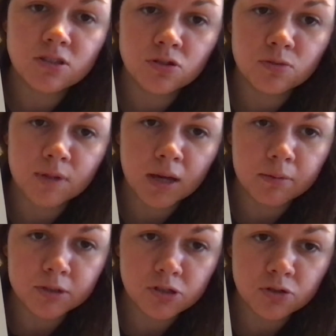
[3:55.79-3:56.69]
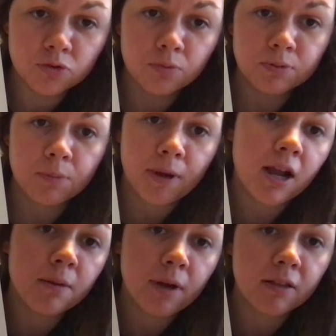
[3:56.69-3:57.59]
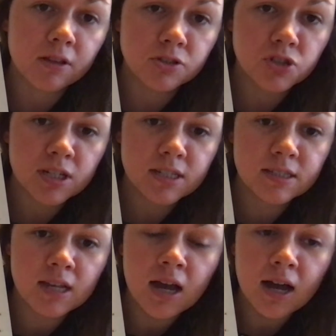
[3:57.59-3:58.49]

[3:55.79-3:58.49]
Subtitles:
to be able to prepare my lunches.